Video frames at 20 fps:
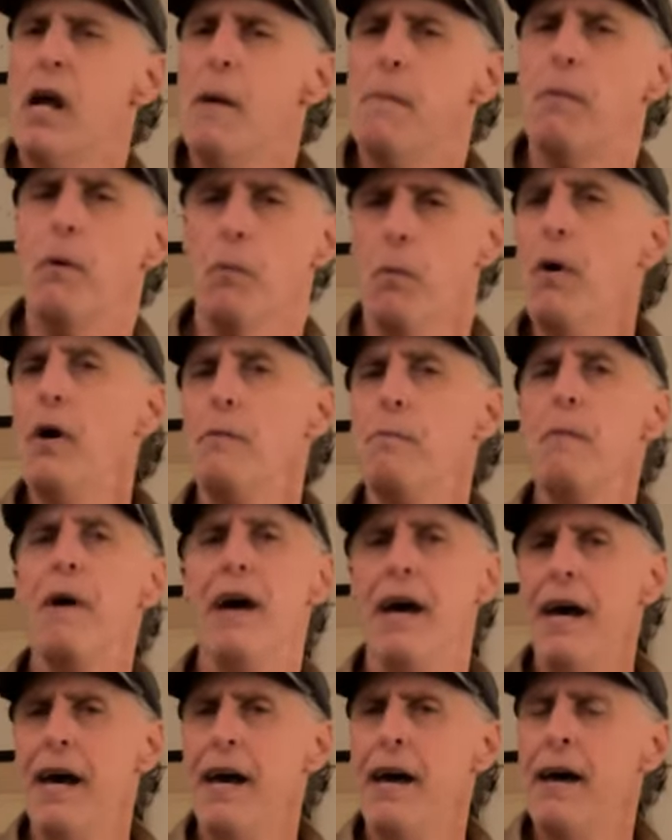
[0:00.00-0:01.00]
But what
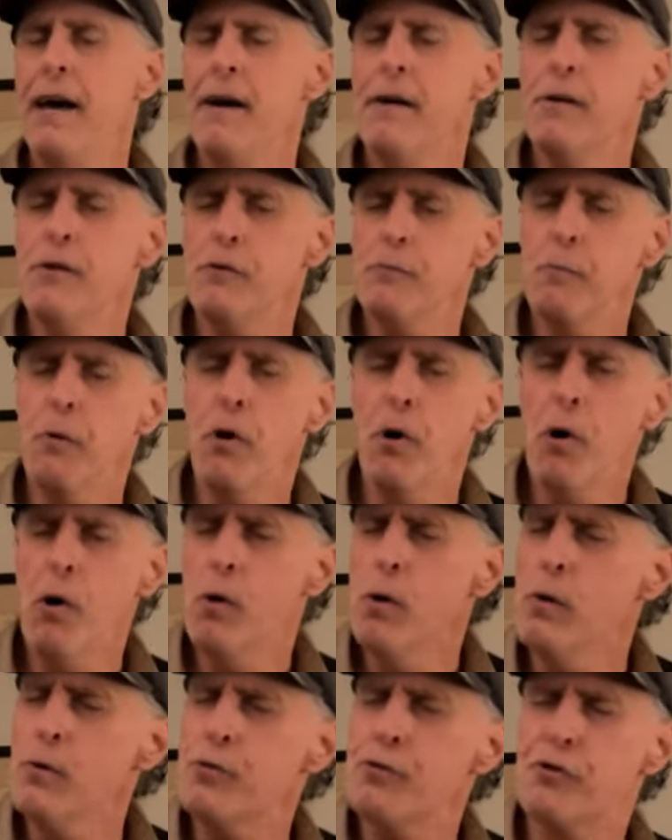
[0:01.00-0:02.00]
matters
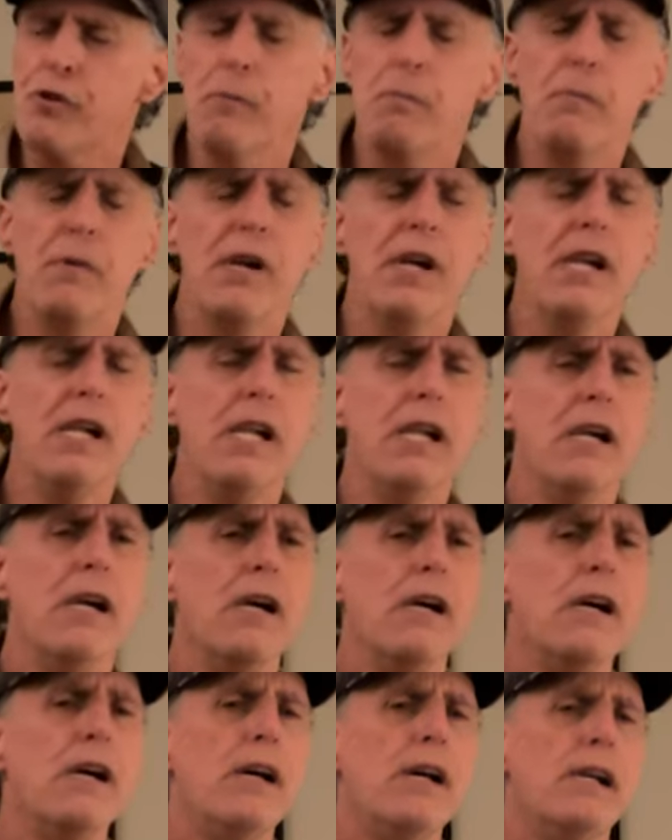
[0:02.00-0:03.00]
most to me
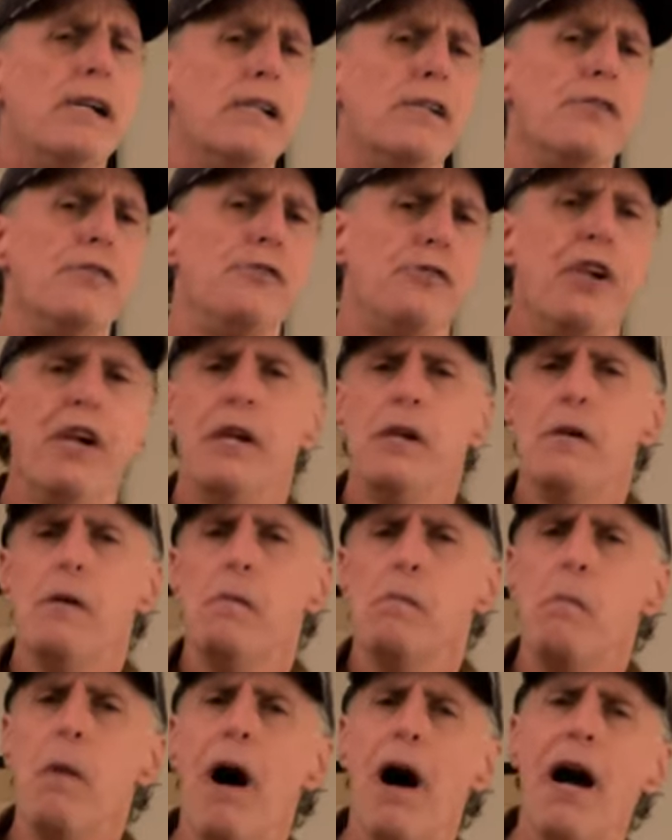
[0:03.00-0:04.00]
is
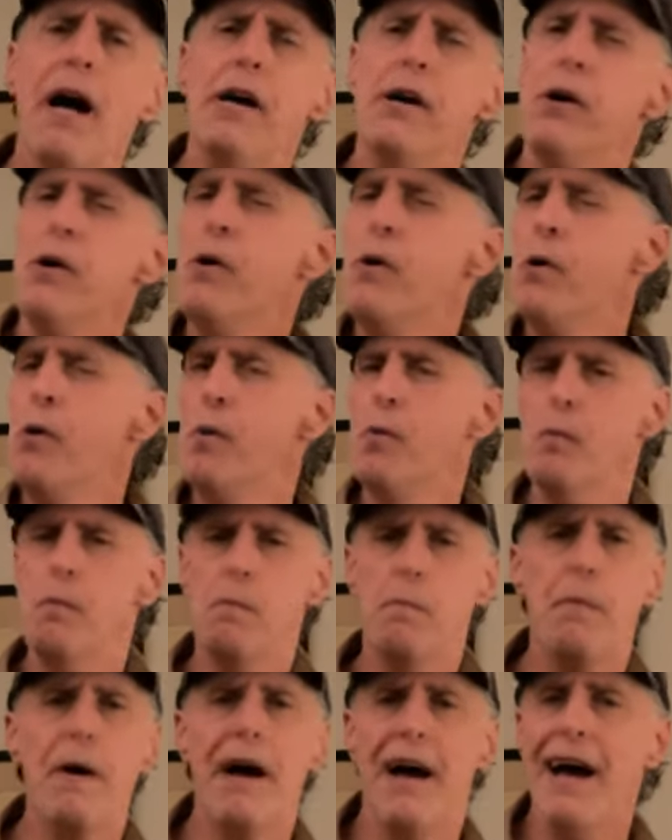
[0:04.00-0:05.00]
in my
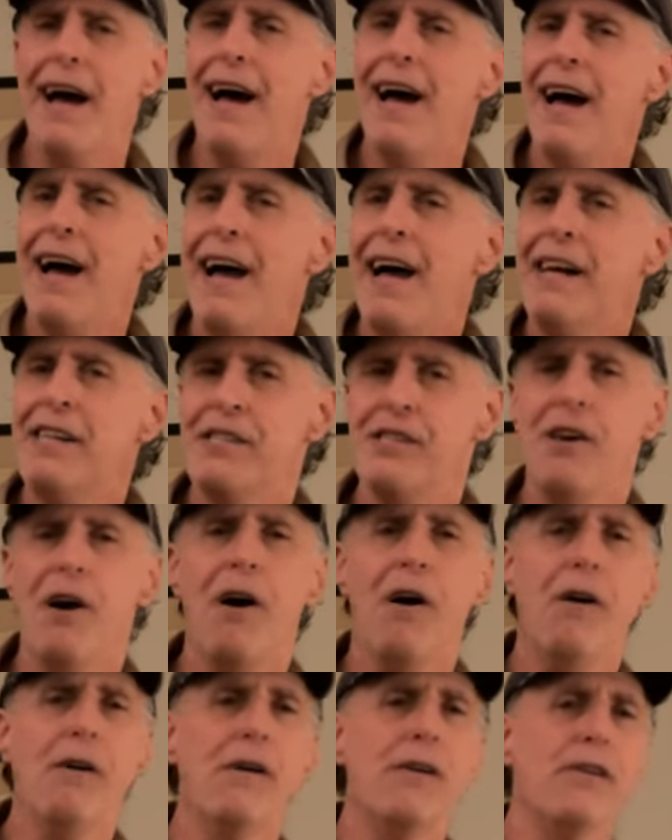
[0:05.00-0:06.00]
own
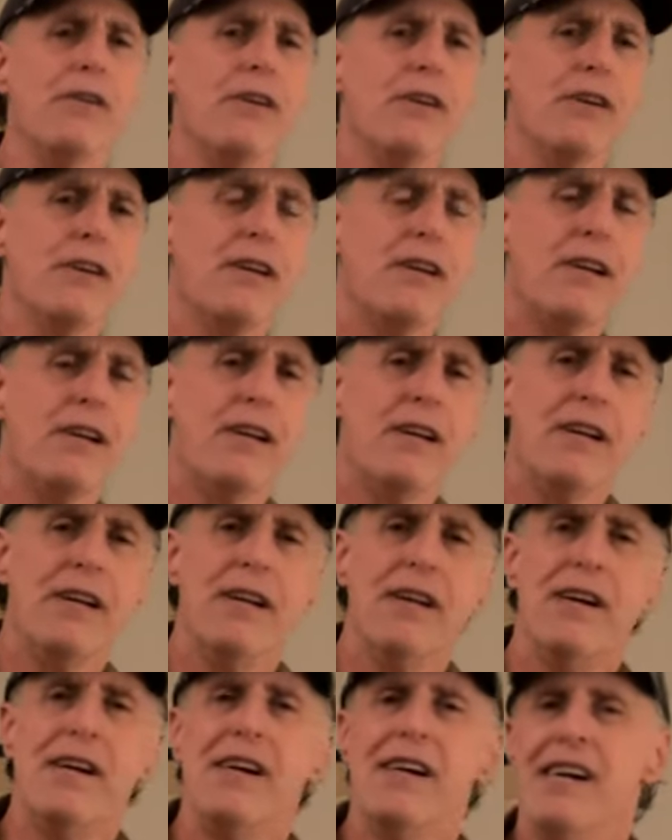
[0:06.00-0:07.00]
backyard.
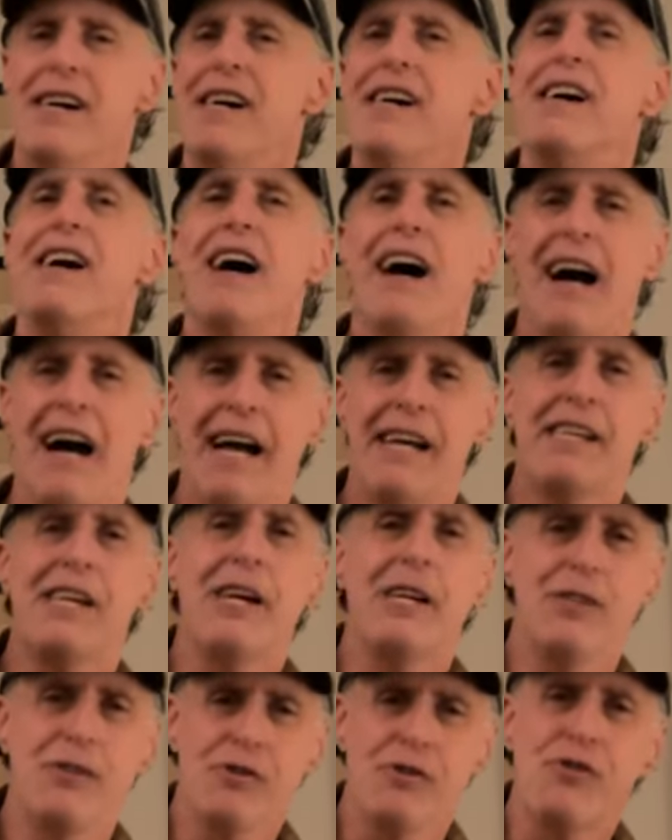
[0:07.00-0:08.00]
I
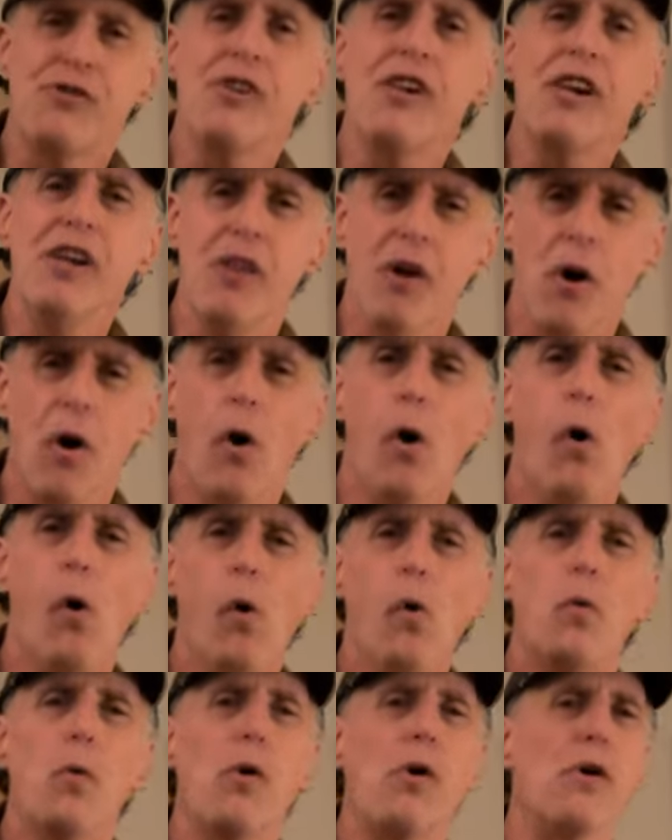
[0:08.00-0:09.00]
can see the
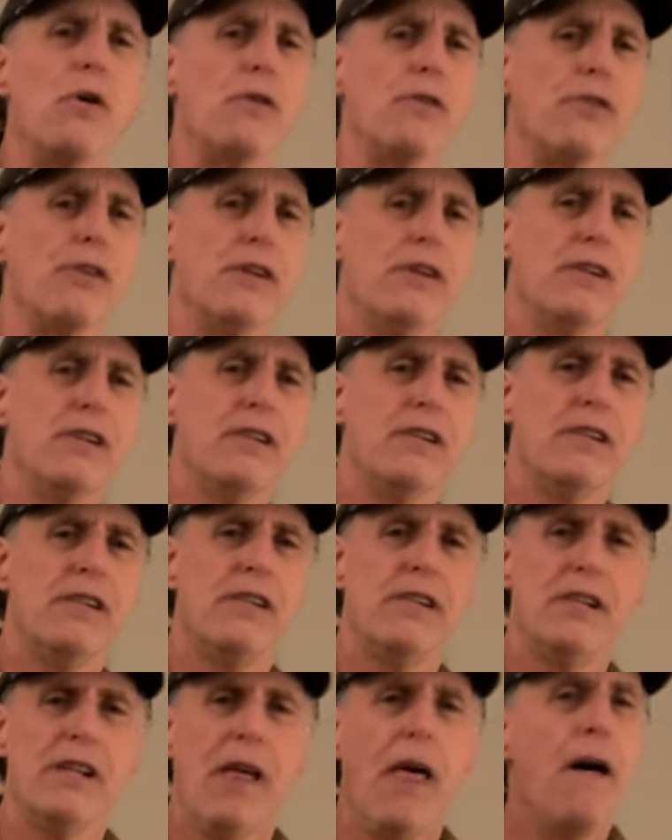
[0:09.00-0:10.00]
whole world
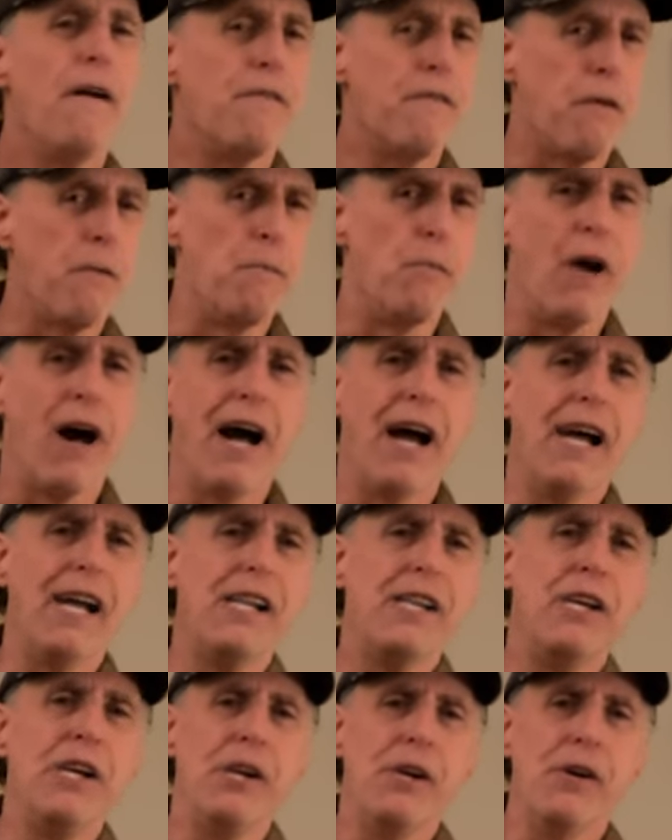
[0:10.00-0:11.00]
from
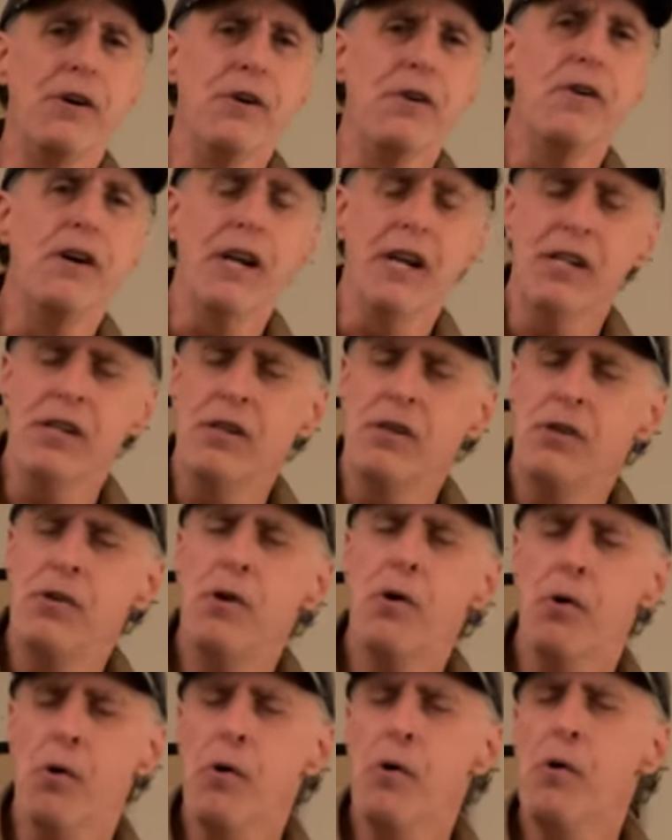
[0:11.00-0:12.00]
right here in
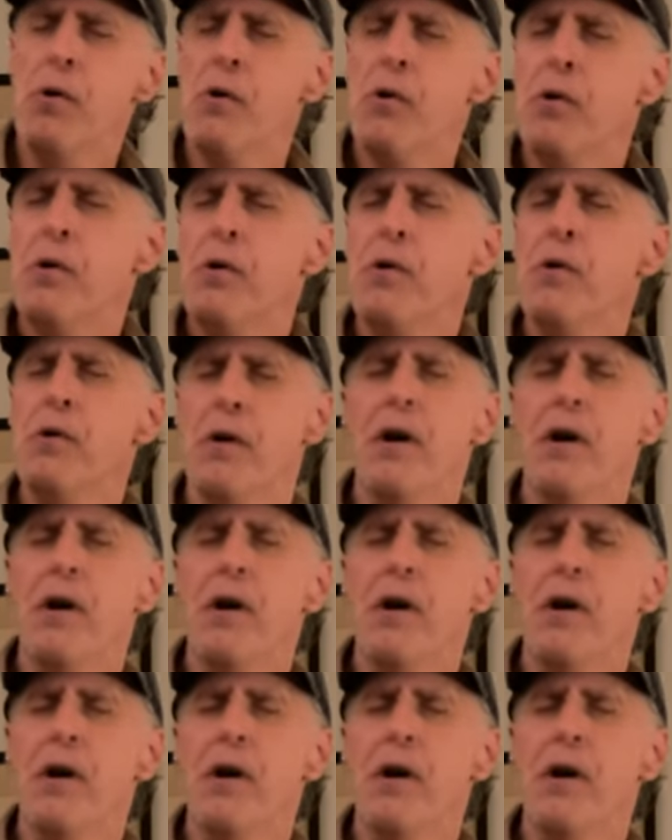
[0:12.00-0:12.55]
your